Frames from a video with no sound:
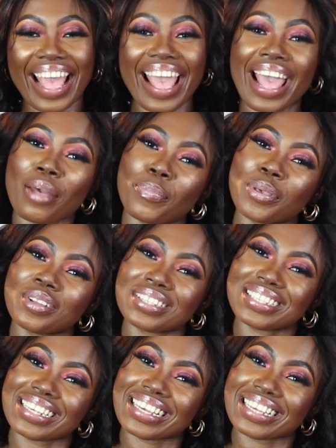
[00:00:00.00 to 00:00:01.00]
Hey
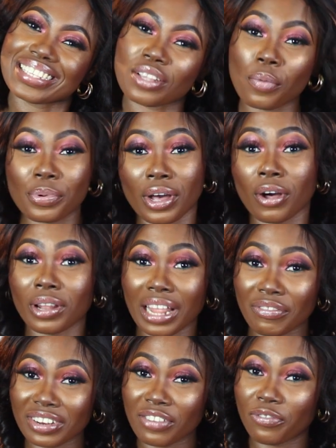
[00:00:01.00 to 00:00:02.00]
beauties, hope you're all
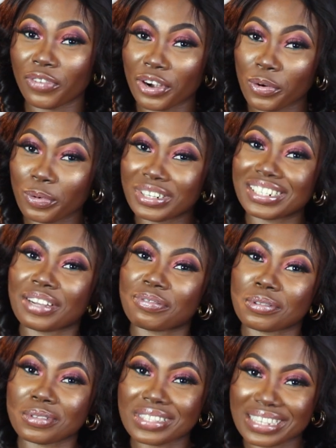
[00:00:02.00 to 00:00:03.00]
having a very
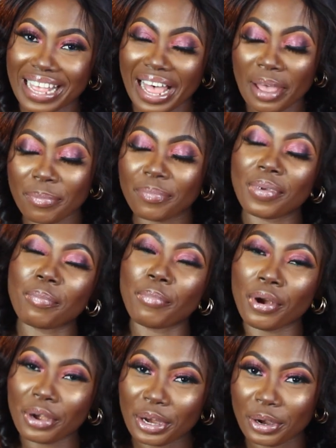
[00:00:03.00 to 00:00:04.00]
wonderful time.
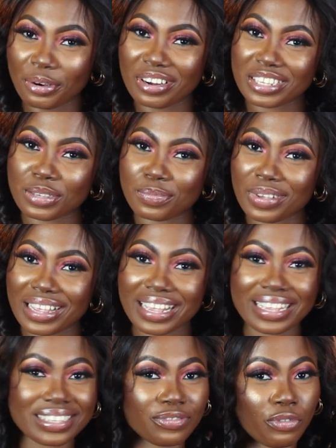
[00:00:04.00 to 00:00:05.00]
Merry
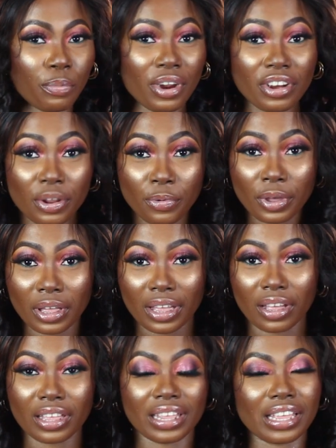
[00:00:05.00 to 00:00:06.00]
Christmas from
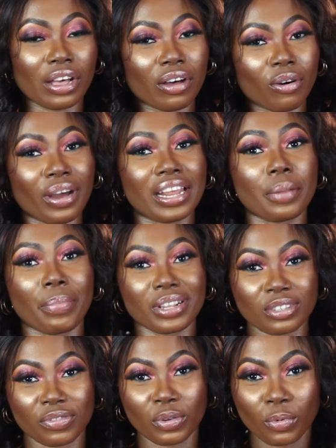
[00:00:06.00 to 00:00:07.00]
anywhere or any
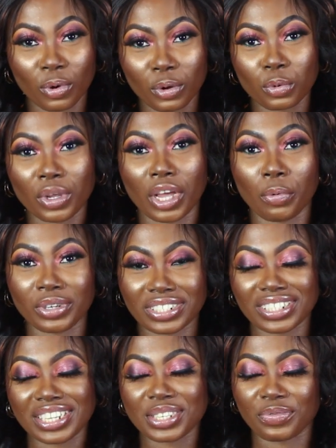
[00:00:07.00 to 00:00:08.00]
part of the world where you're
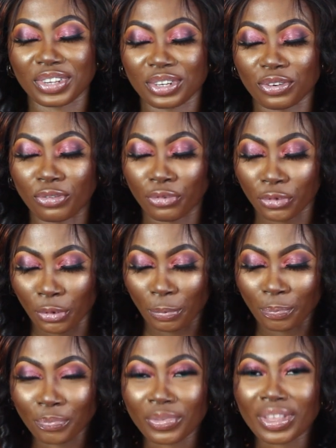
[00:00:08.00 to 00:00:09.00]
watching this video from.